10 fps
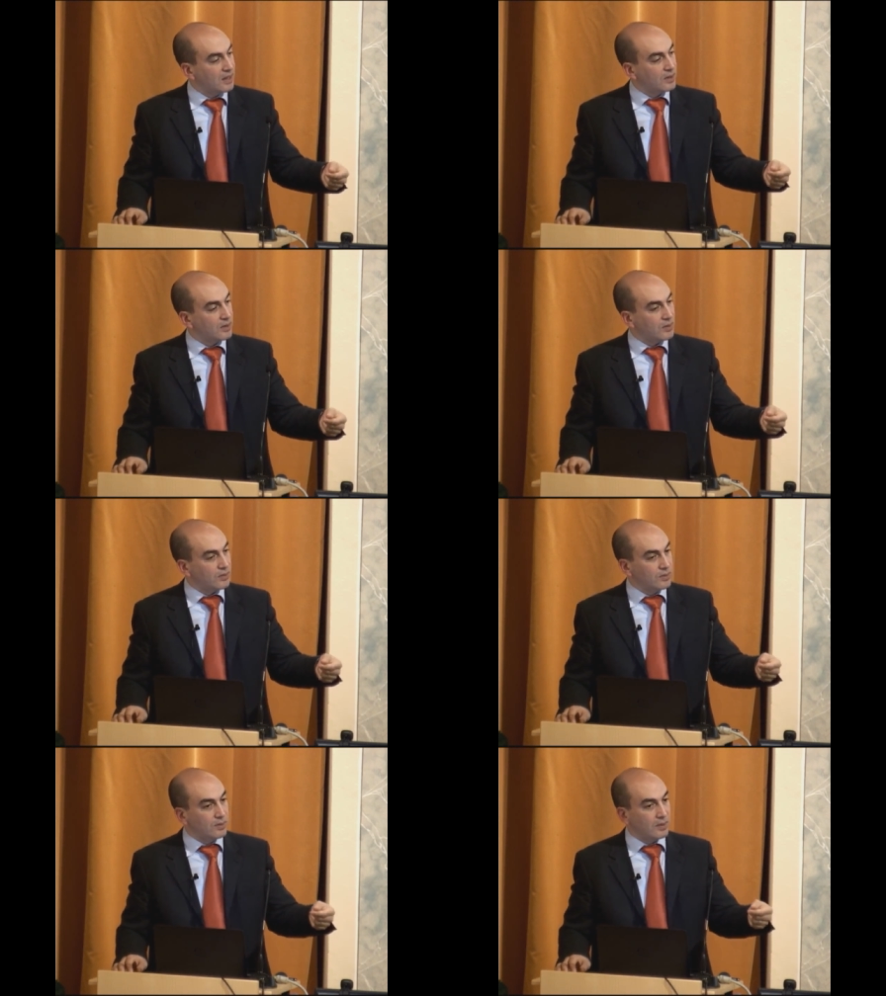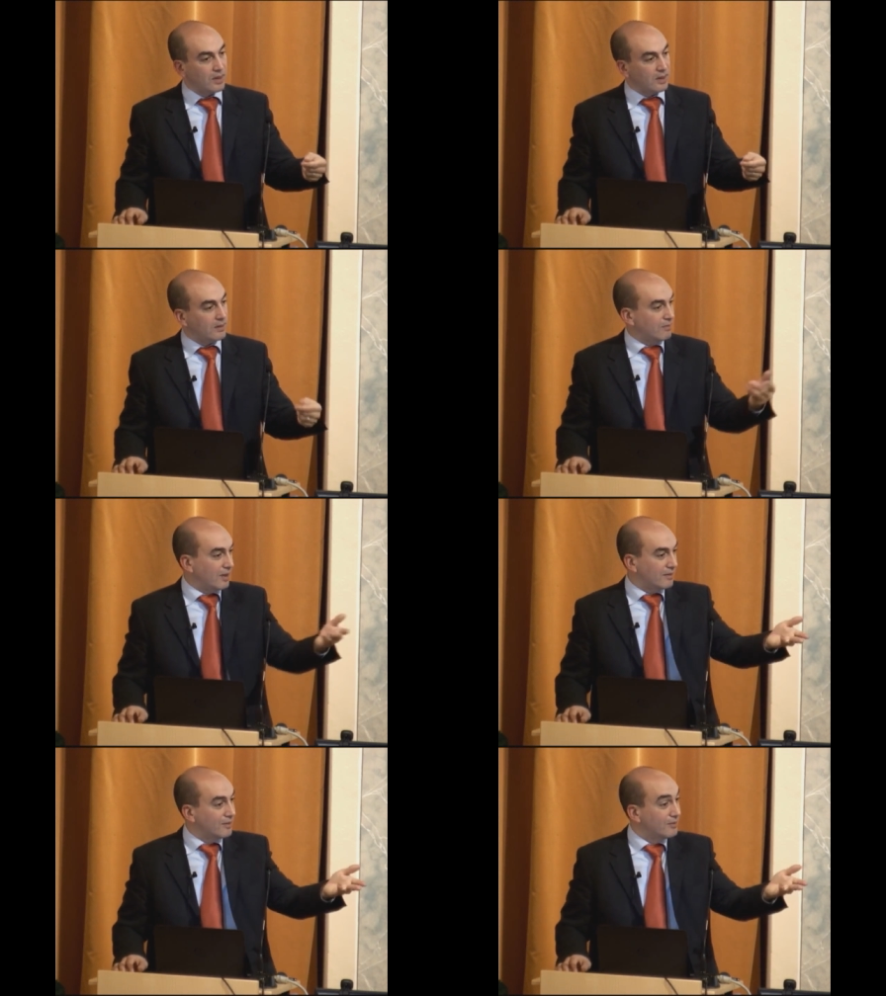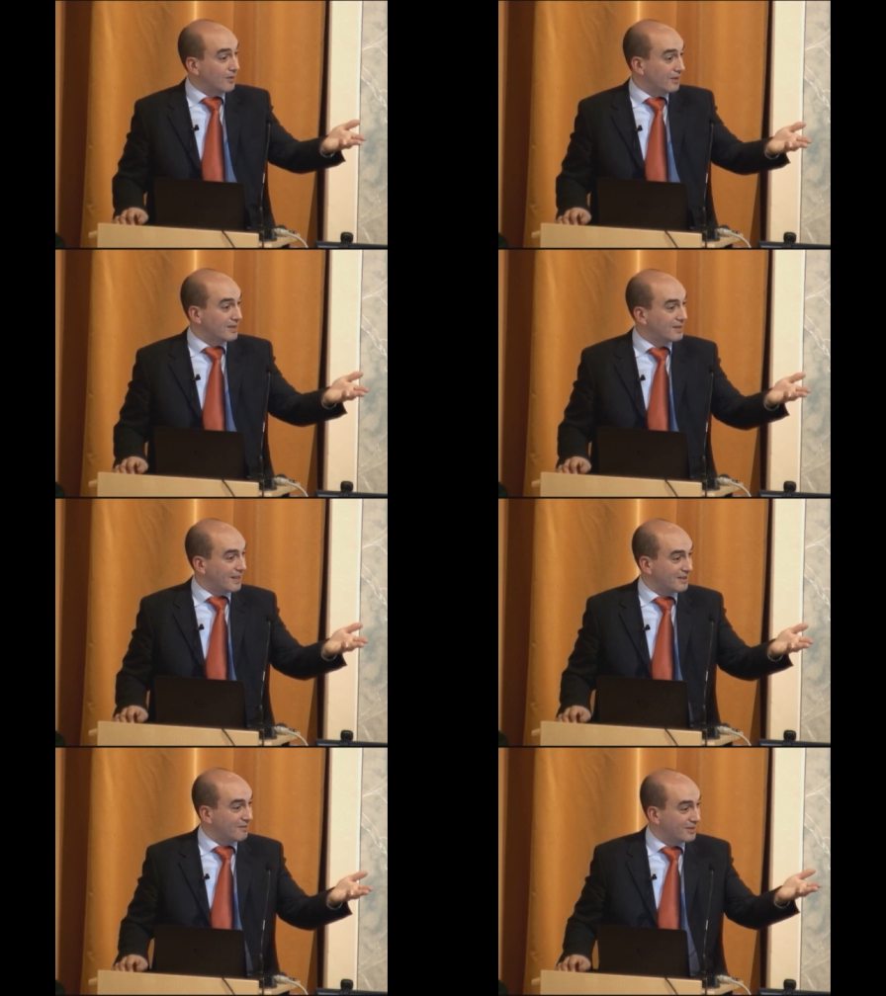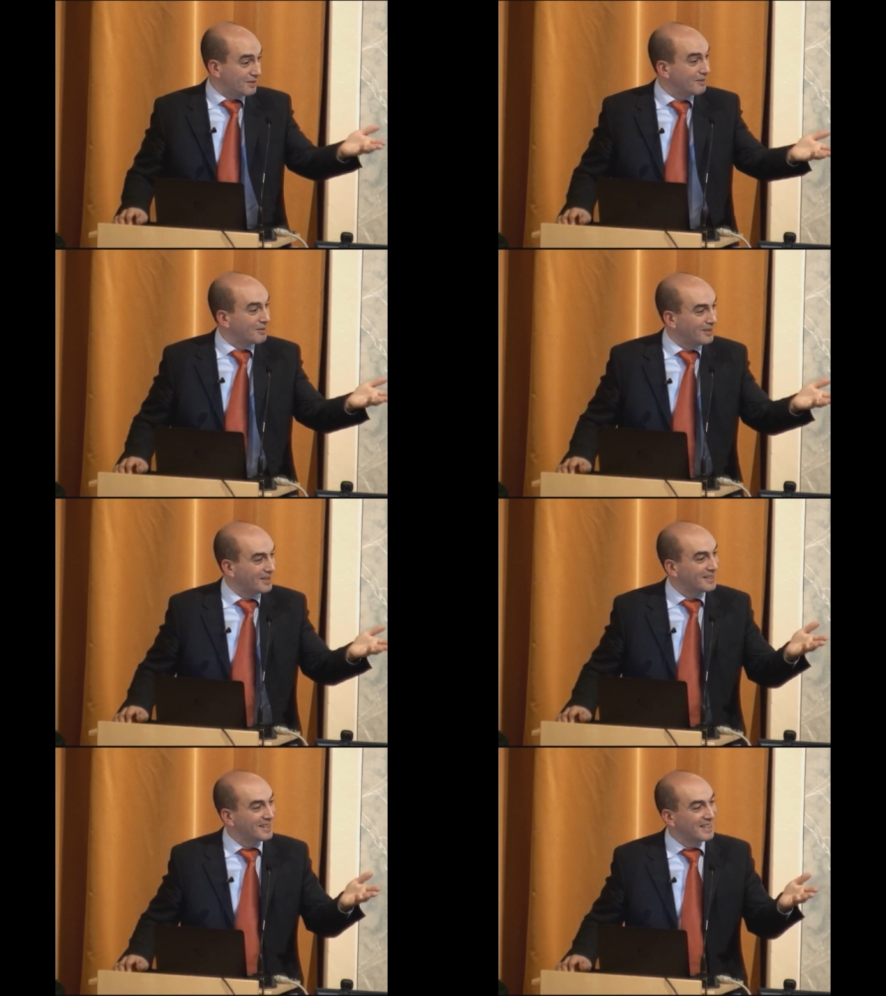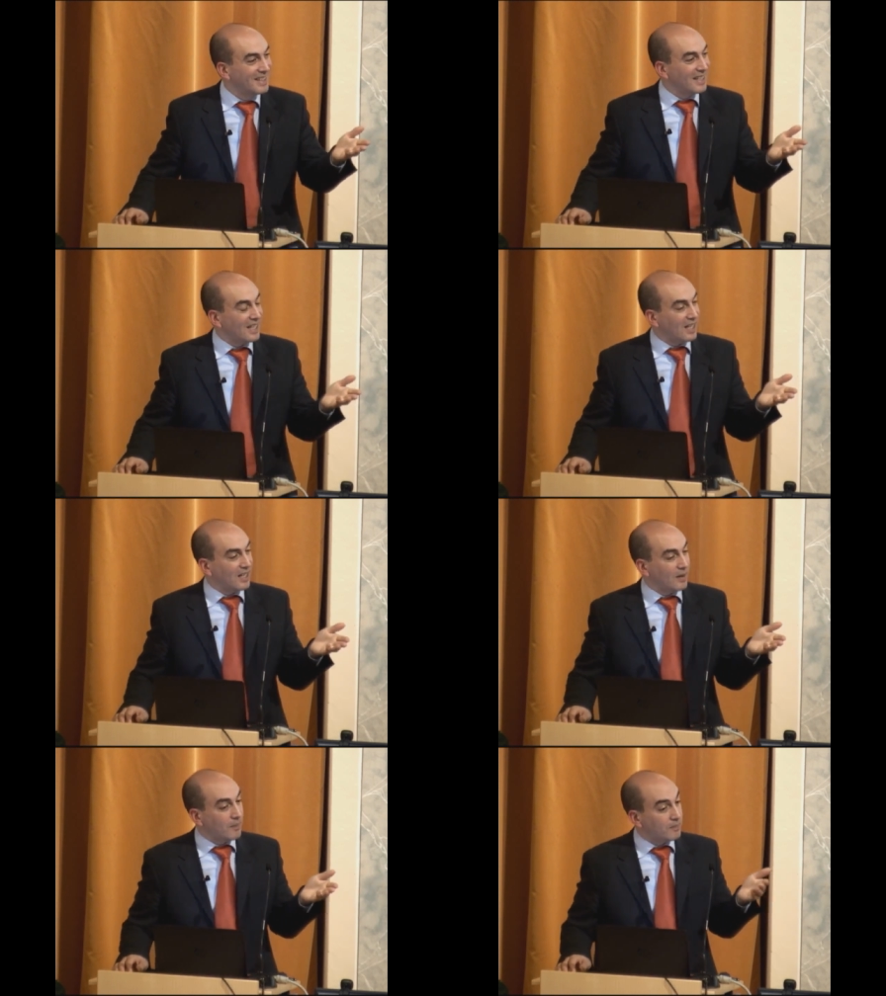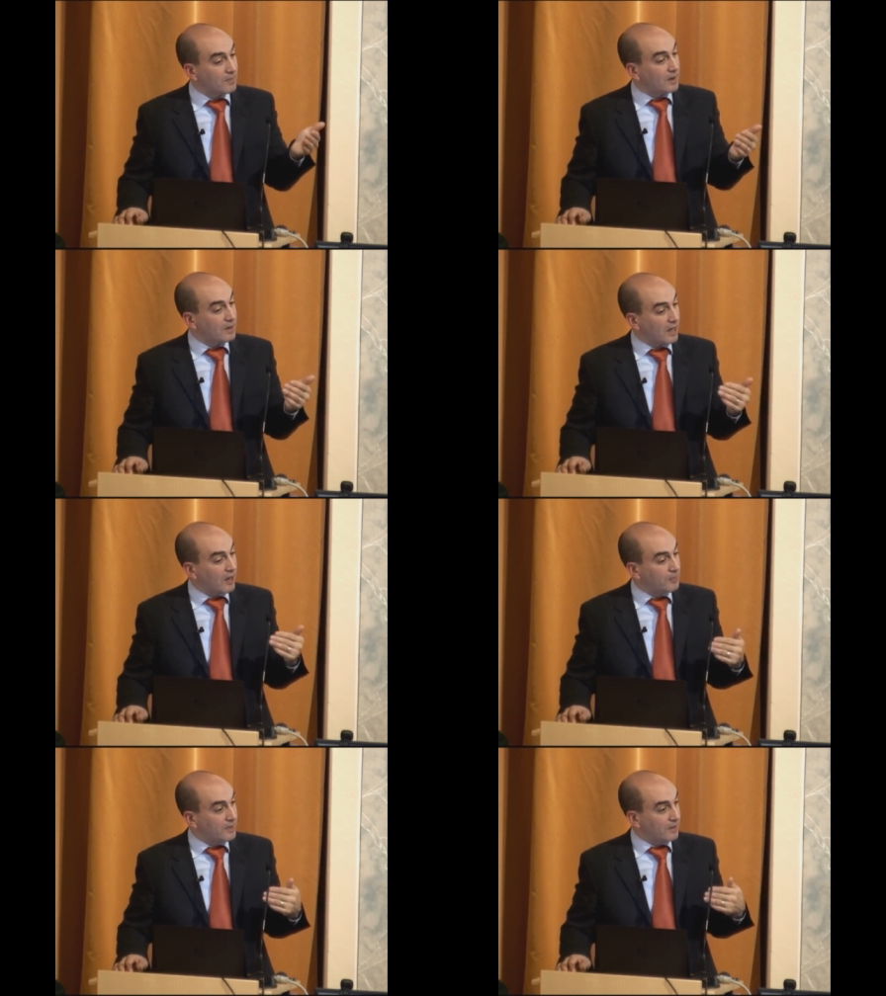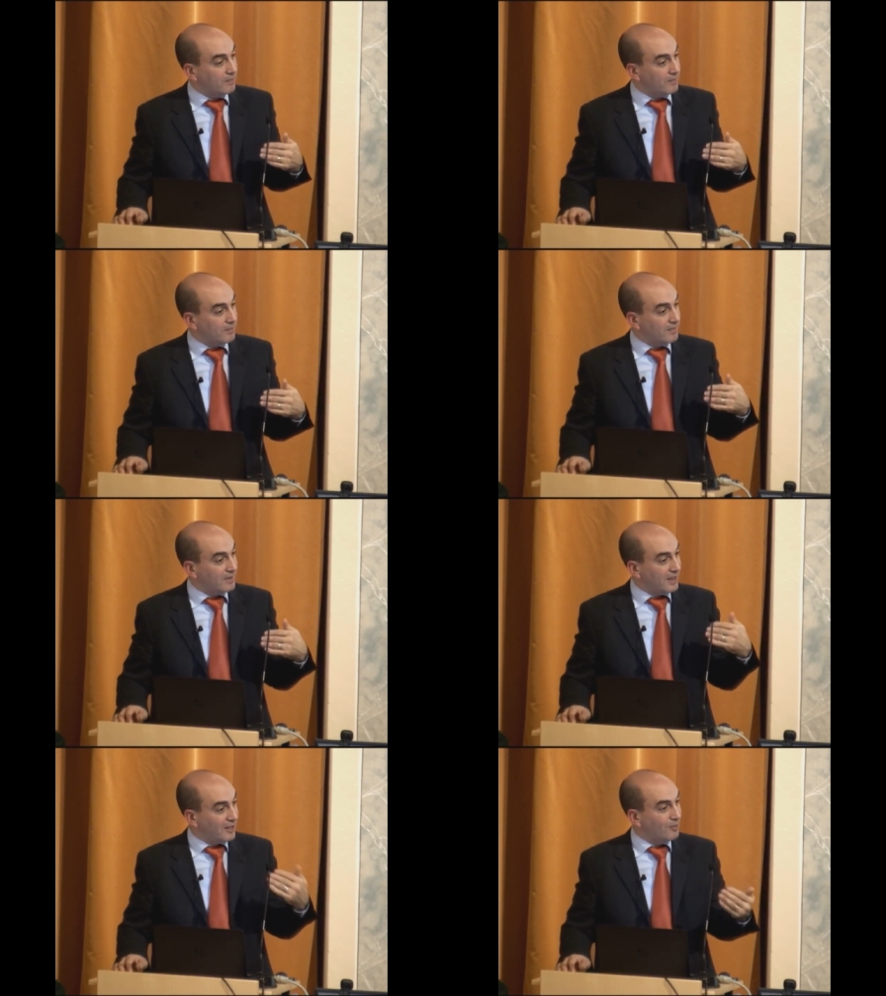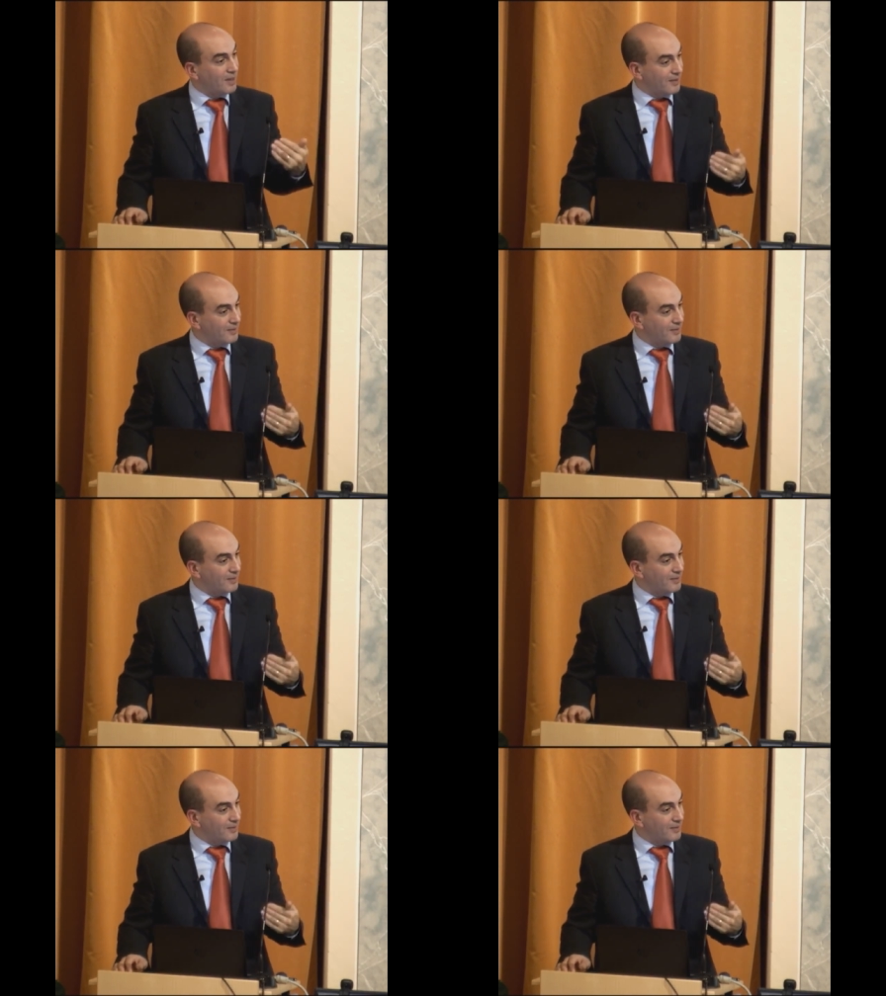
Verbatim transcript: to, uh, well, you know this actually extremely well, um, to help them hear better.